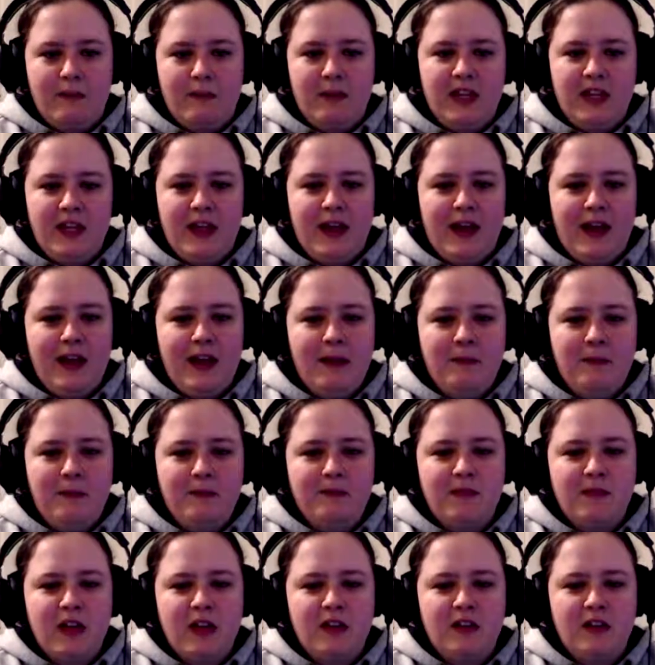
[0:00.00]
Yeah, I
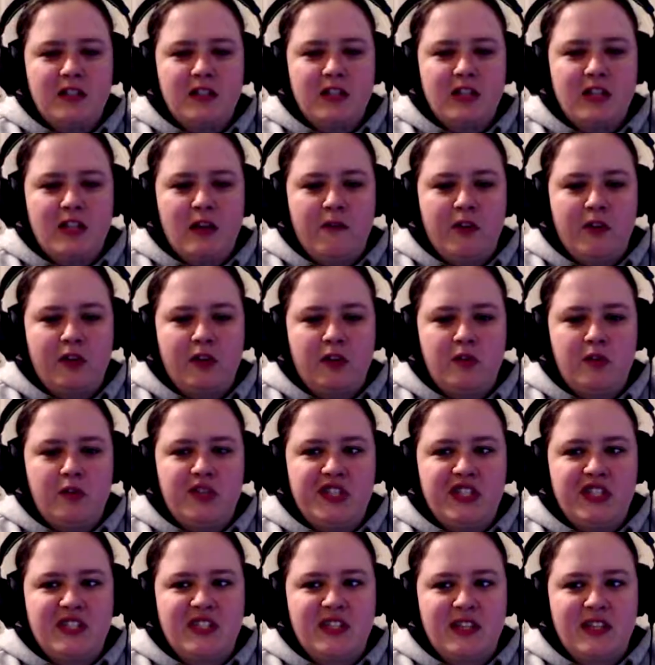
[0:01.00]
am on the server
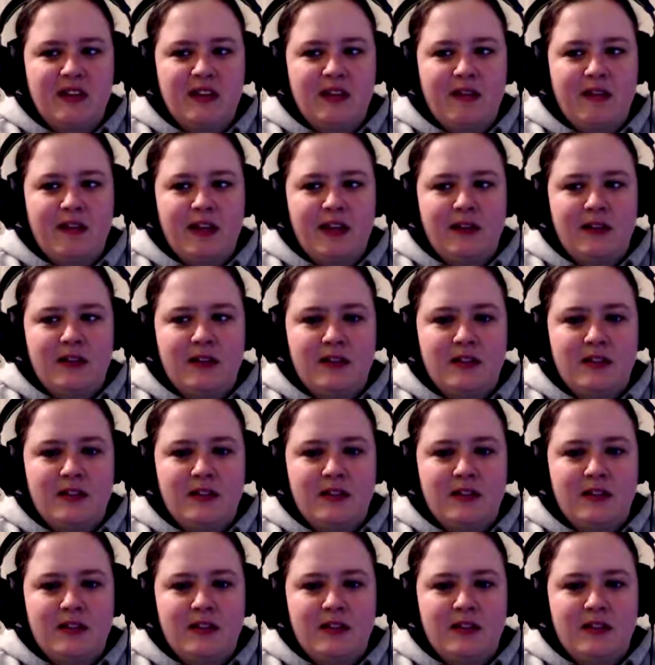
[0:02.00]
Lucis anyway.